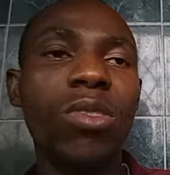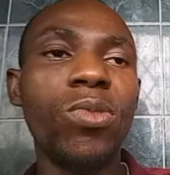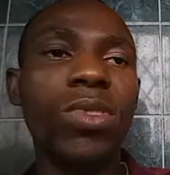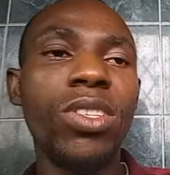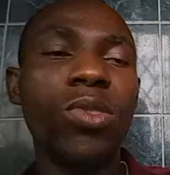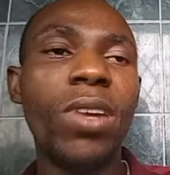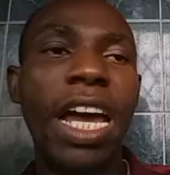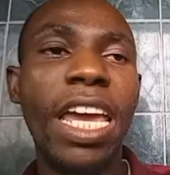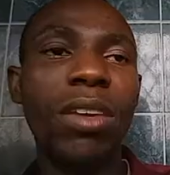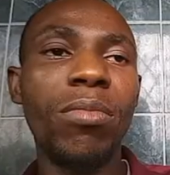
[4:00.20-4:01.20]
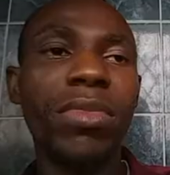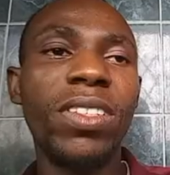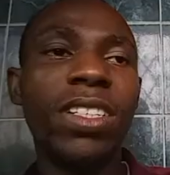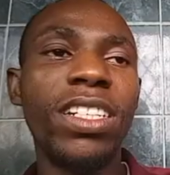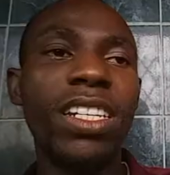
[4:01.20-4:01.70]
to describe
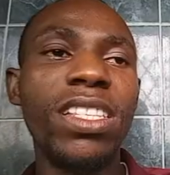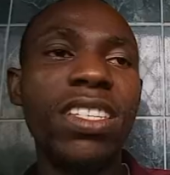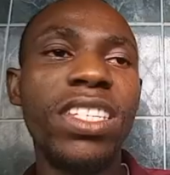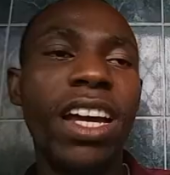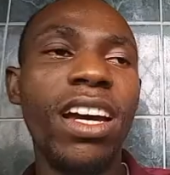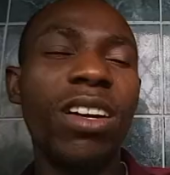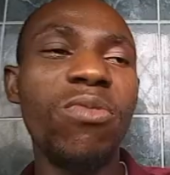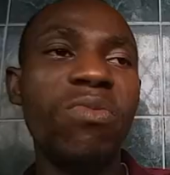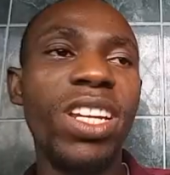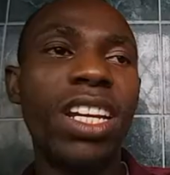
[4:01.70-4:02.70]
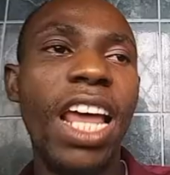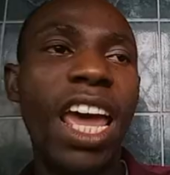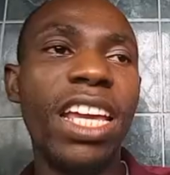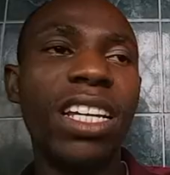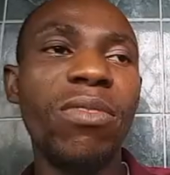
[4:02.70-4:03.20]
the teacher we
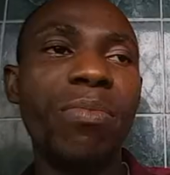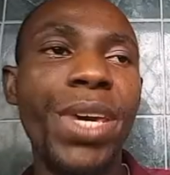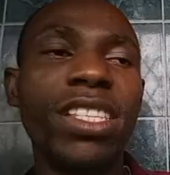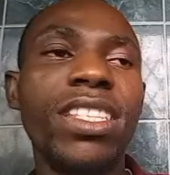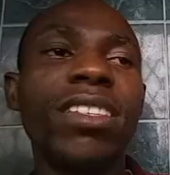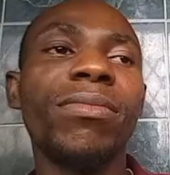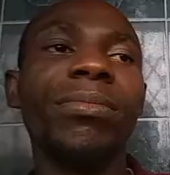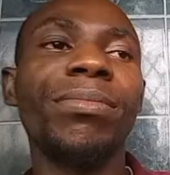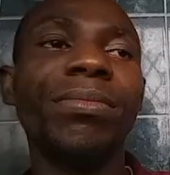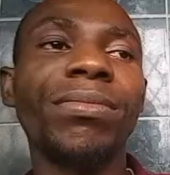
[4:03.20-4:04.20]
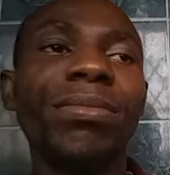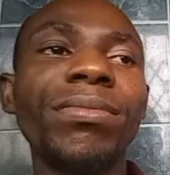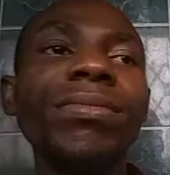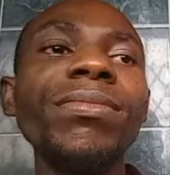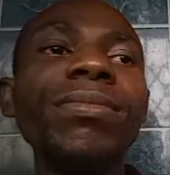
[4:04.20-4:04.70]
like best.
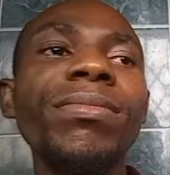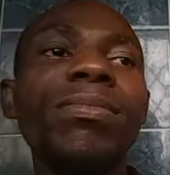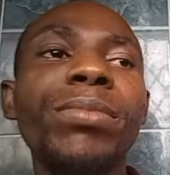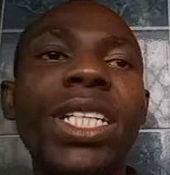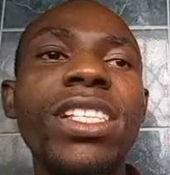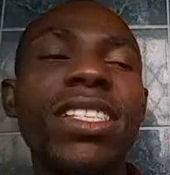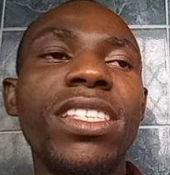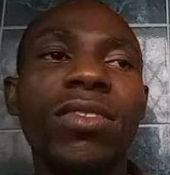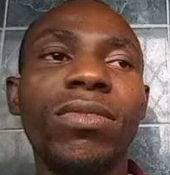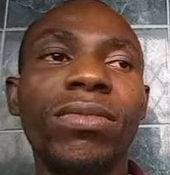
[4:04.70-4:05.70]
Please,